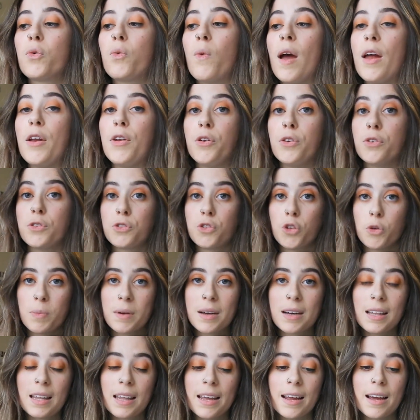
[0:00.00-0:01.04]
when you're super
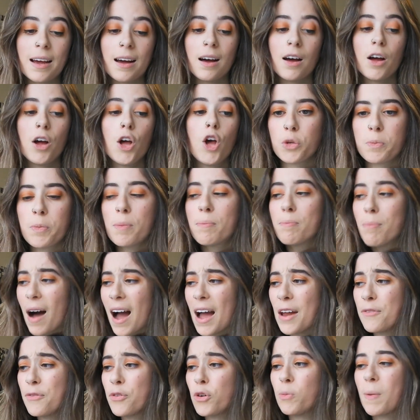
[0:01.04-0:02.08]
clear, super
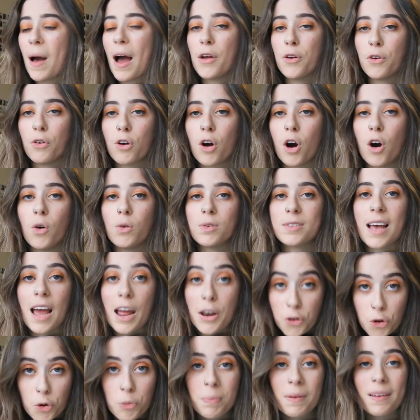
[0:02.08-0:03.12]
mindful about your goals,
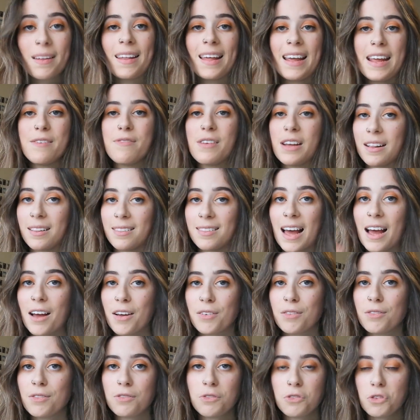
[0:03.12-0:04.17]
and you're believing that
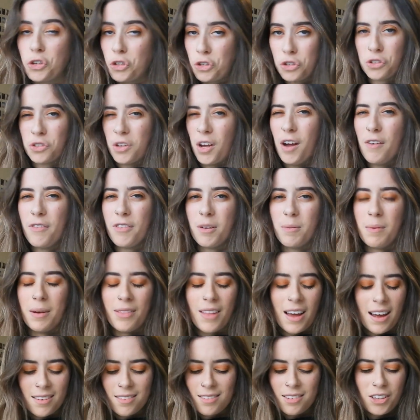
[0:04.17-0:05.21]
you deserve them and
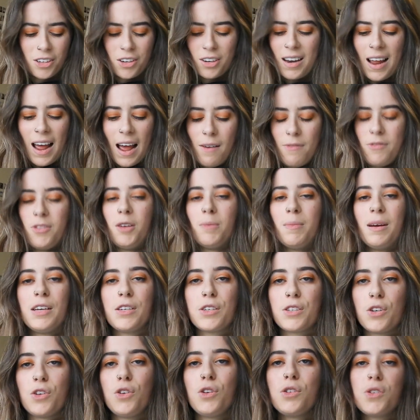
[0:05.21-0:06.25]
that you're gonna have them.
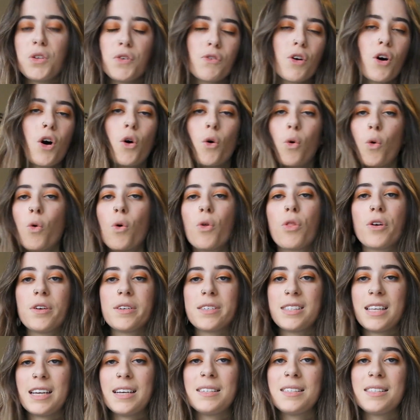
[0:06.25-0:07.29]
As soon as you've got all
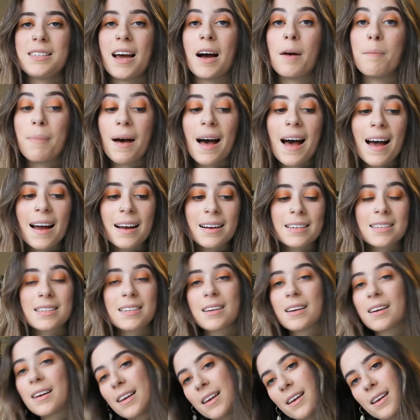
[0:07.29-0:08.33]
those things down
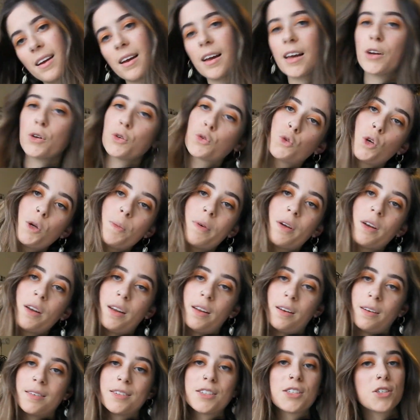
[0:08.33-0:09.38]
packed, it'll swoop on
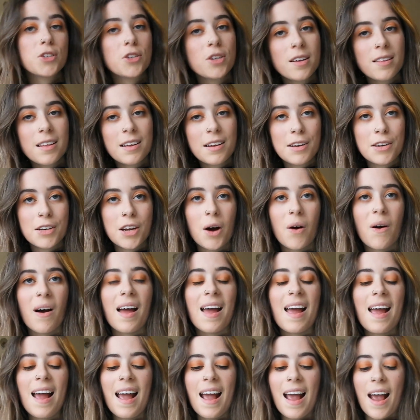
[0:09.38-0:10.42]
in sooner than you know it.
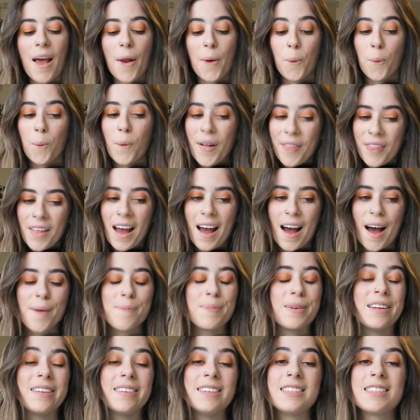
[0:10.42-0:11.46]
And when that
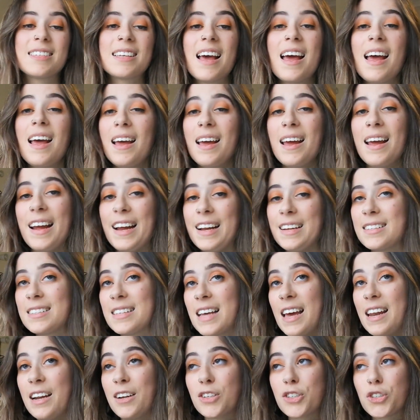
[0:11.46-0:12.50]
happens,
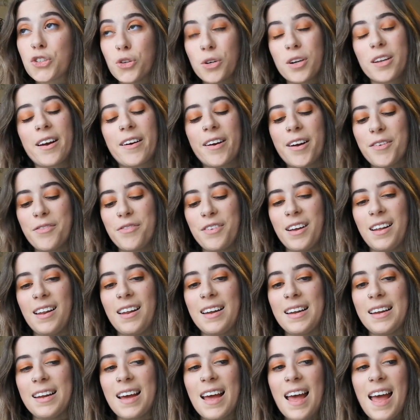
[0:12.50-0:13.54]
it's an extraordinary
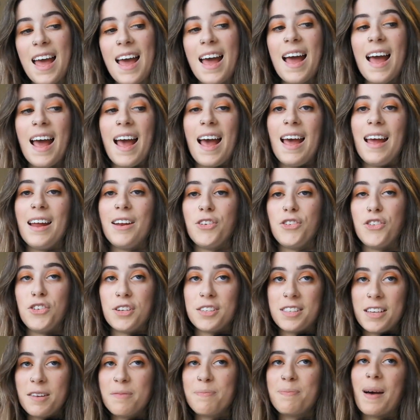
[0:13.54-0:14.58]
feeling, and you
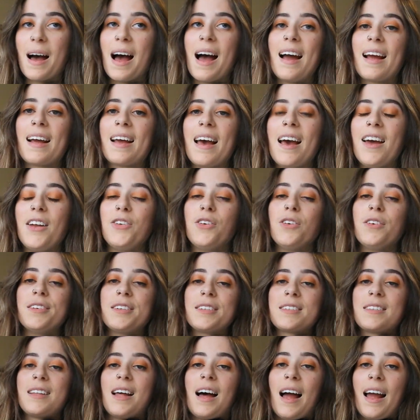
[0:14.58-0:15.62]
sit back and you're
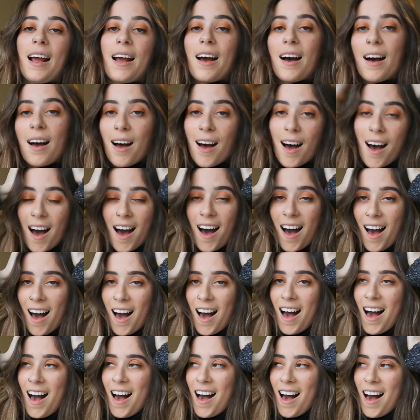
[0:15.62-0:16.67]
just like,
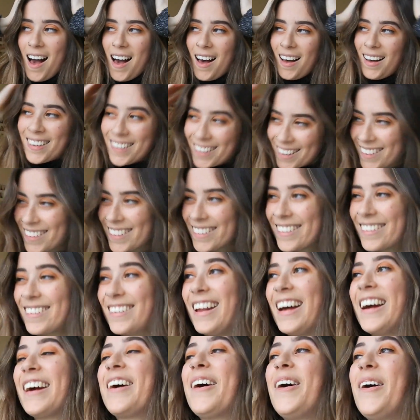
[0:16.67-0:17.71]
ah, you're
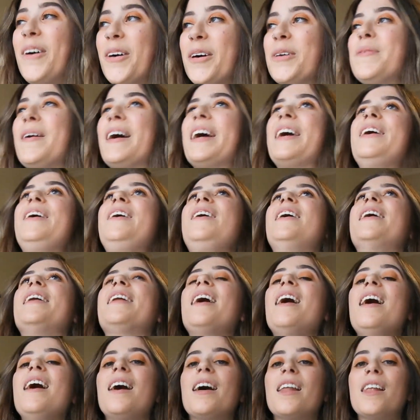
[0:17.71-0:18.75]
like, oh my god,
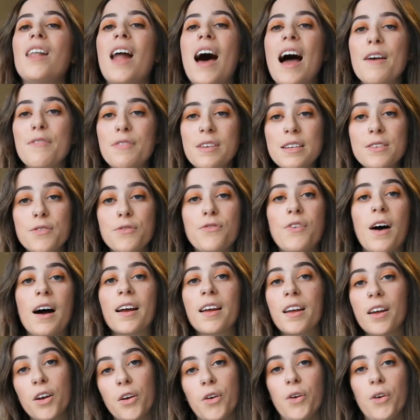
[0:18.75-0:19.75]
life is fucking